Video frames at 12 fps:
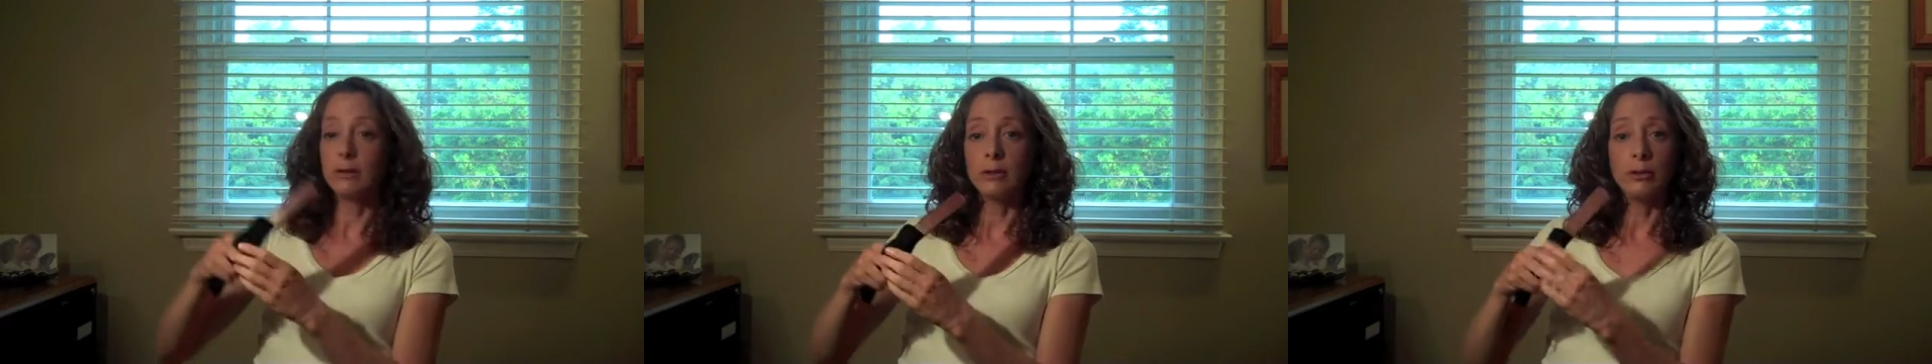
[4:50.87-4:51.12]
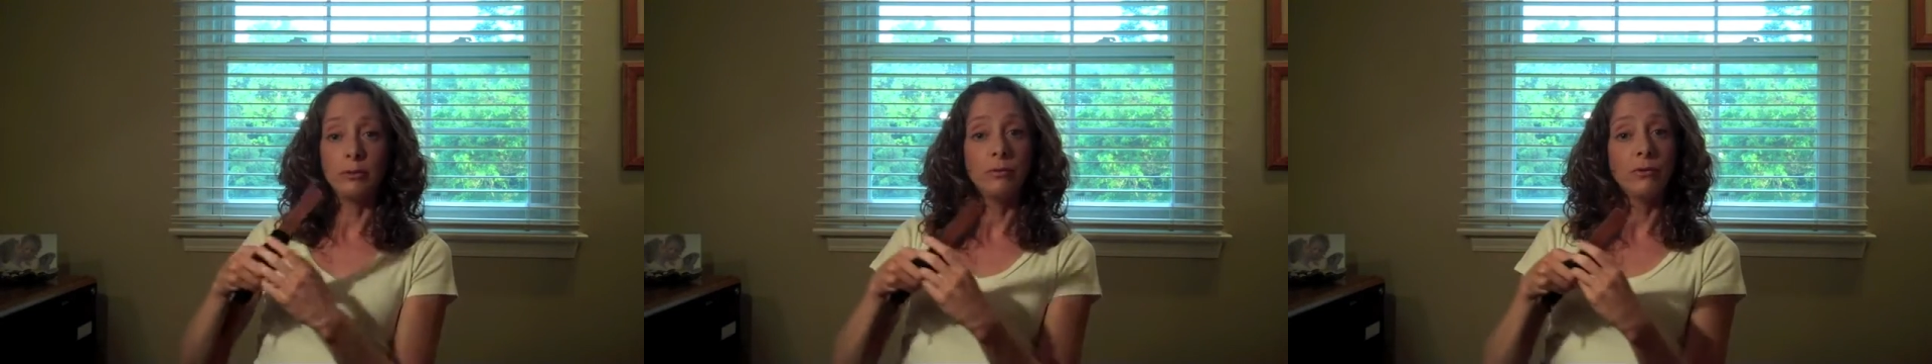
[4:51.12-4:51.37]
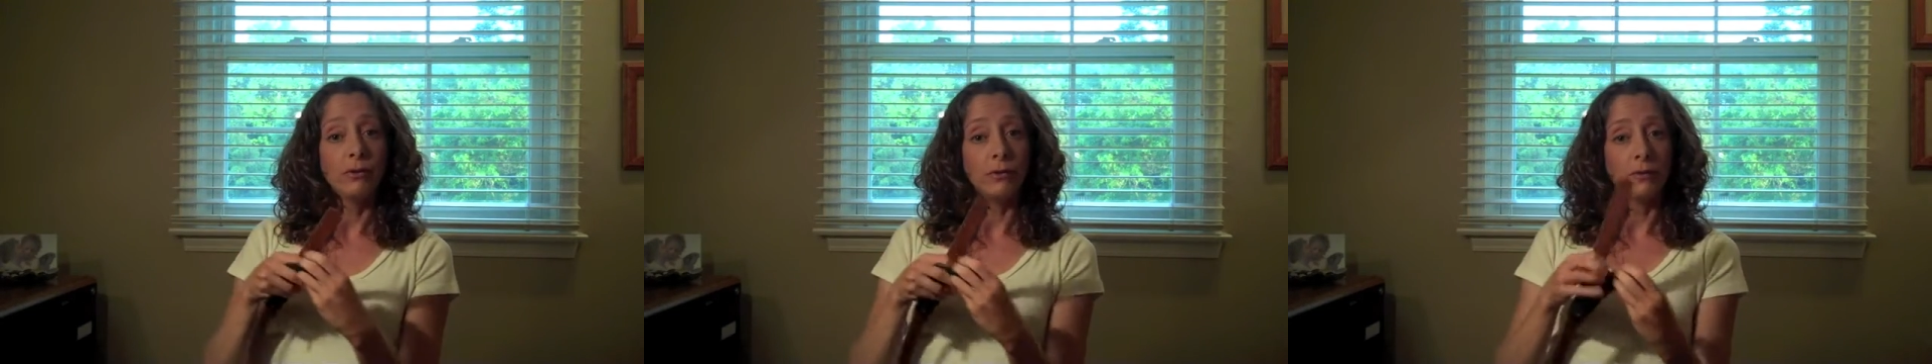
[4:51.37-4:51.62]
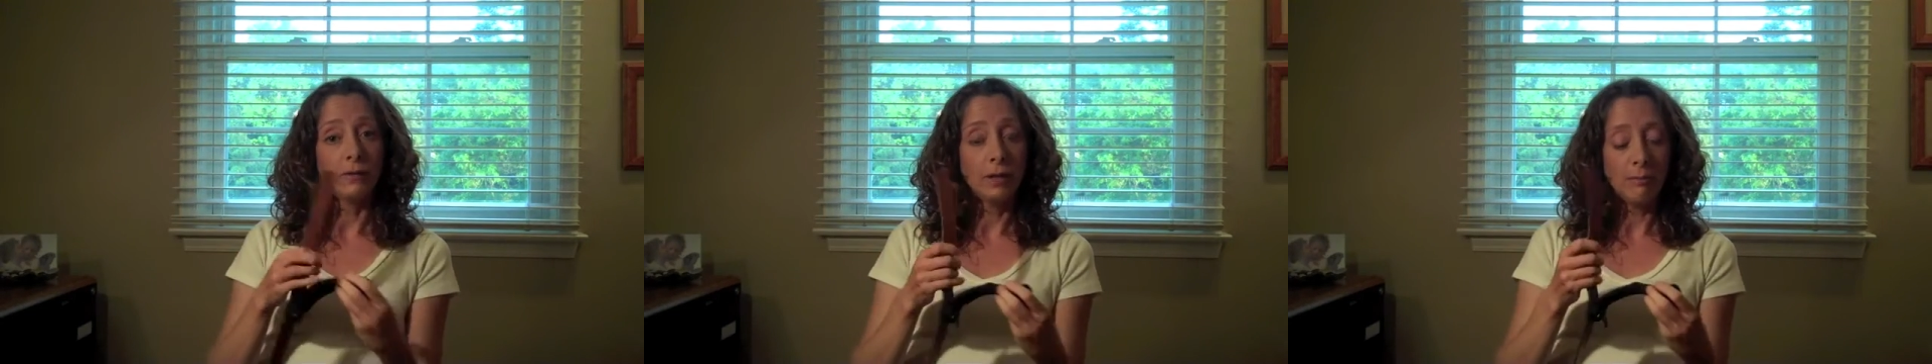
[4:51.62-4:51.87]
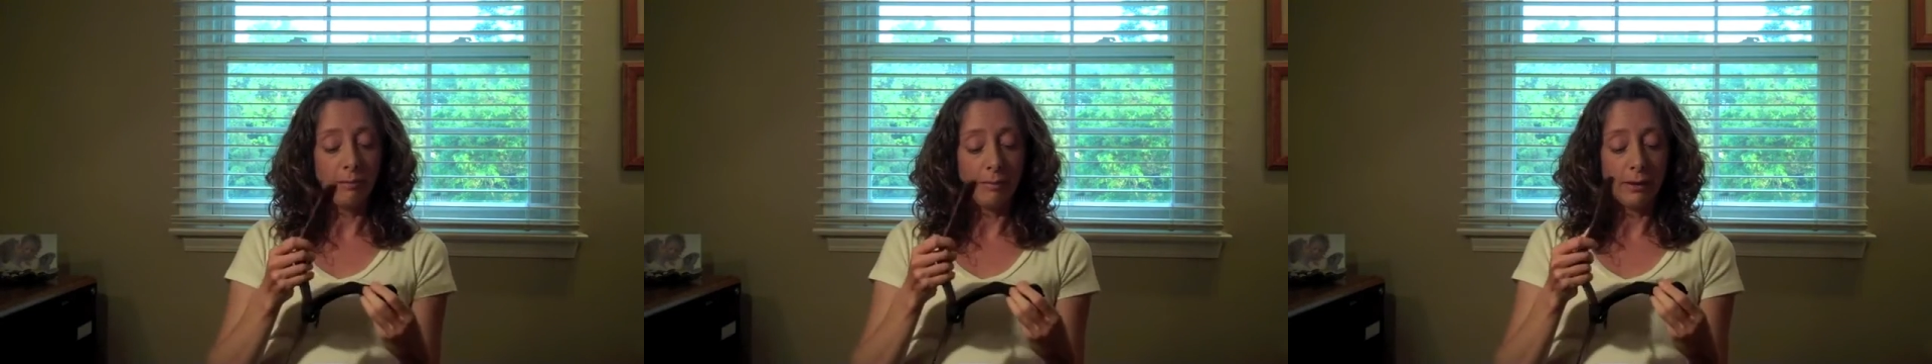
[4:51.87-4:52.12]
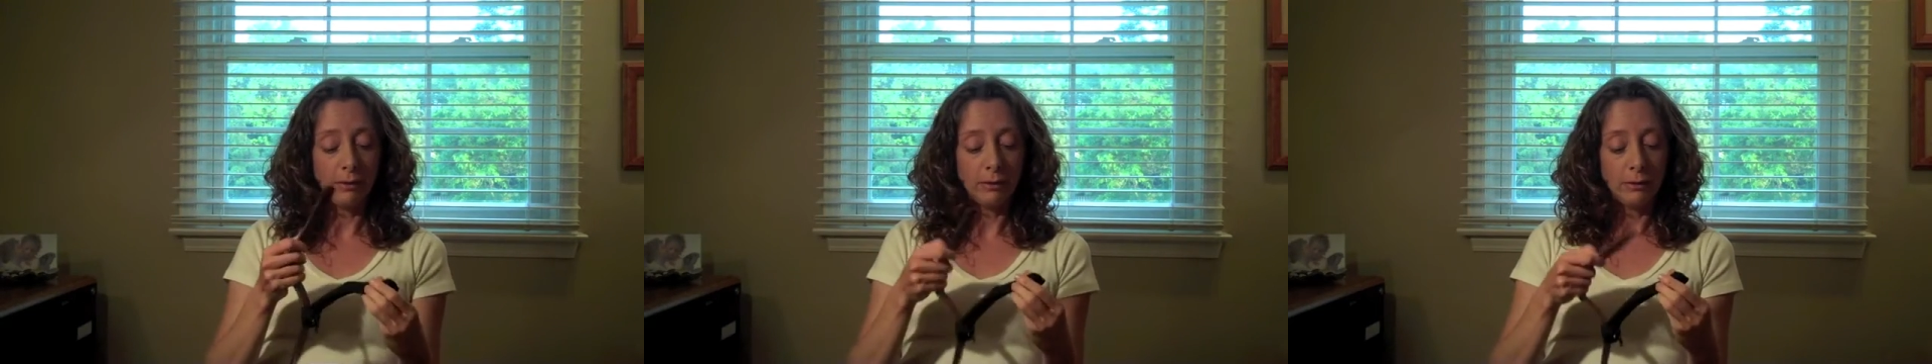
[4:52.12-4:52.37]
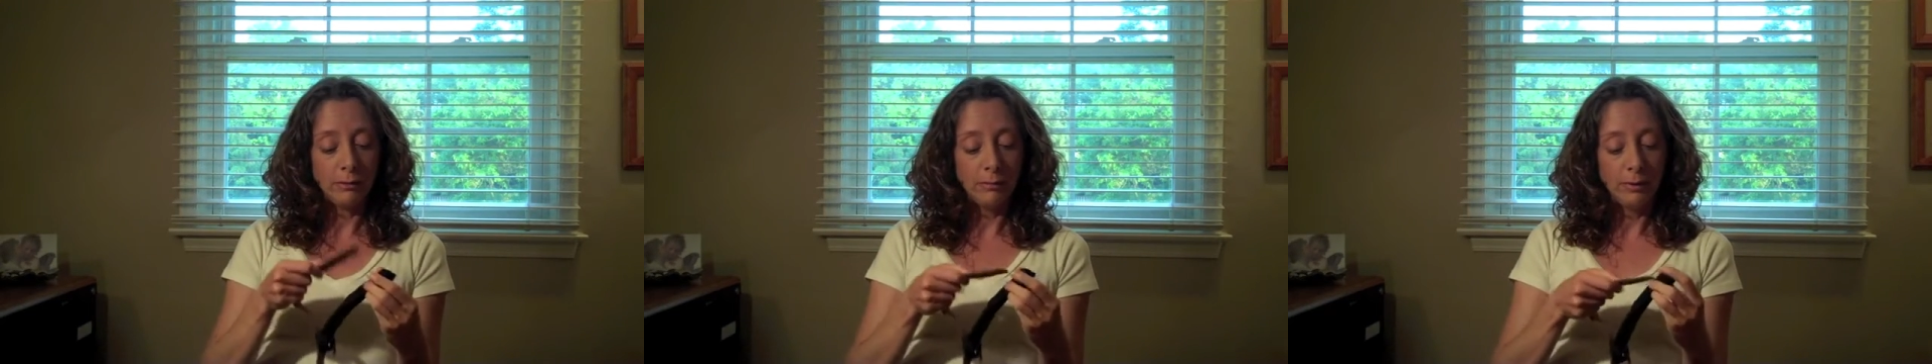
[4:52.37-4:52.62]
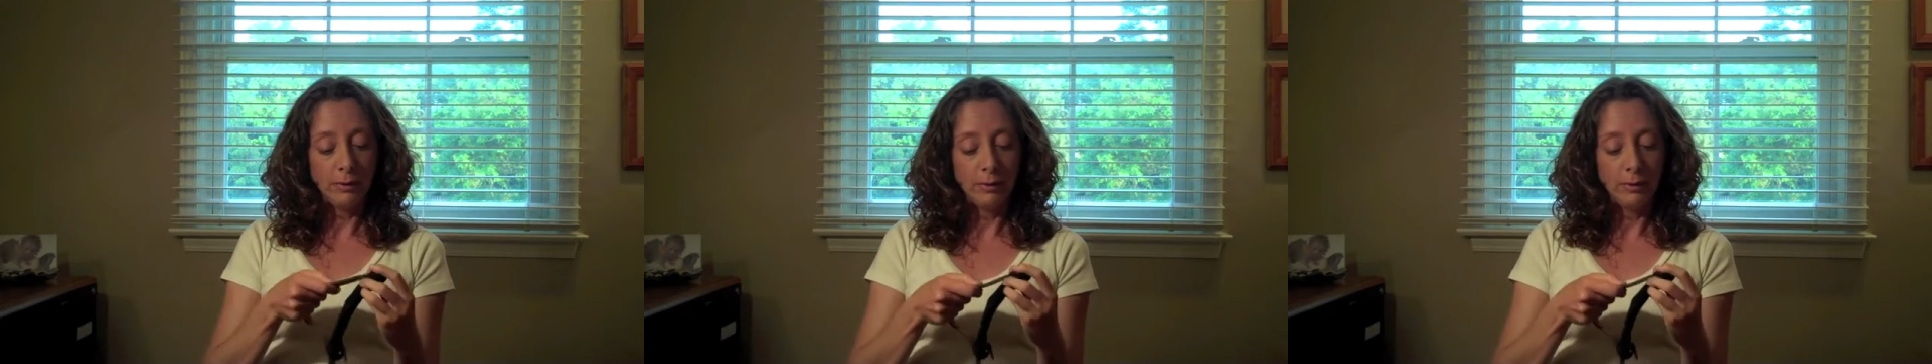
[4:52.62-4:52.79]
loops, you'll skip a belt loop.